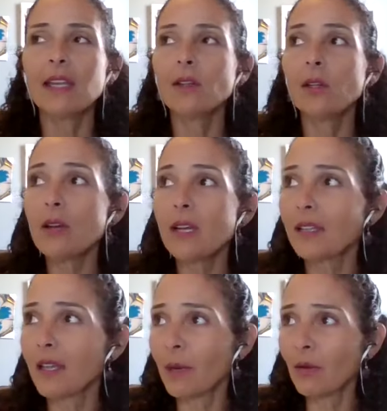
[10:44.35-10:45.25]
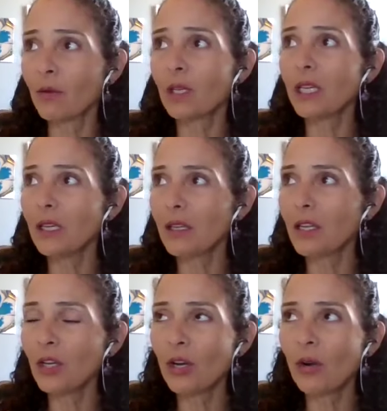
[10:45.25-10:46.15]
and look at them and
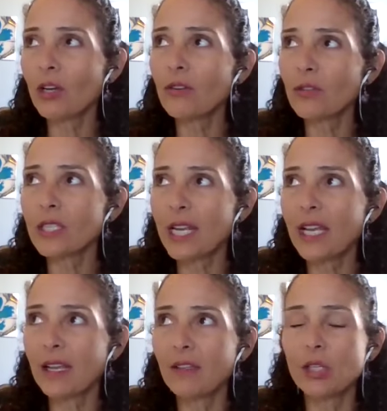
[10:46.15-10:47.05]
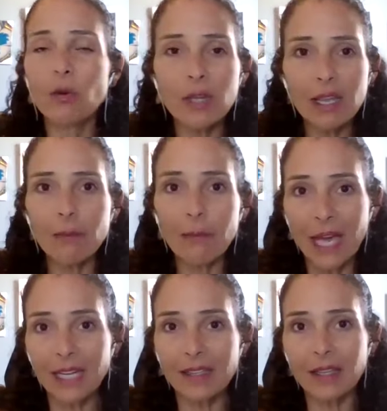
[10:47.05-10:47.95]
really, you know, understand, don't get
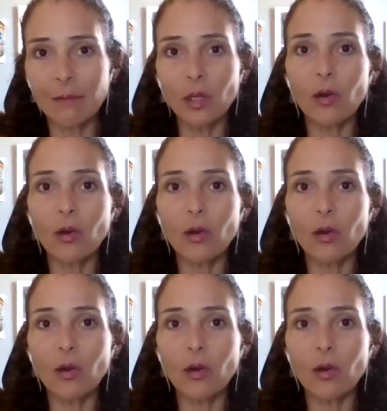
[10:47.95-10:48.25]
mad at them.